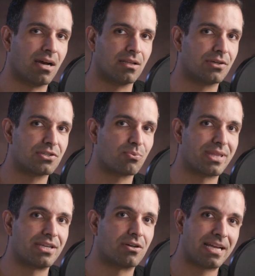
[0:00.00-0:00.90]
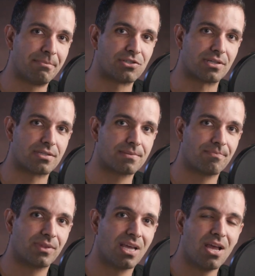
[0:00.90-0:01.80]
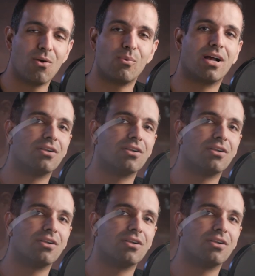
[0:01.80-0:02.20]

colors within your images? We